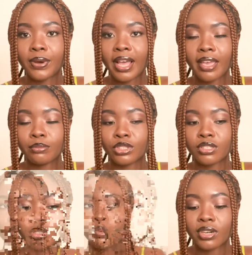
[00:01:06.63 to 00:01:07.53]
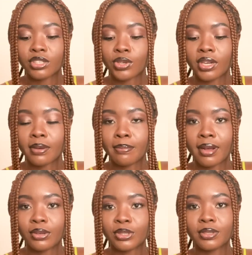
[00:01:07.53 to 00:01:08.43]
I am just gonna talk
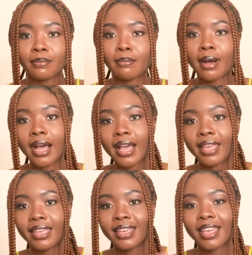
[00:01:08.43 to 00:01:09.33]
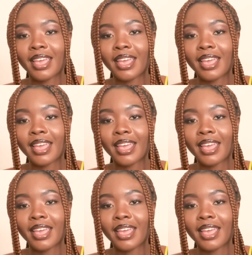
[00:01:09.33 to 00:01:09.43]
about my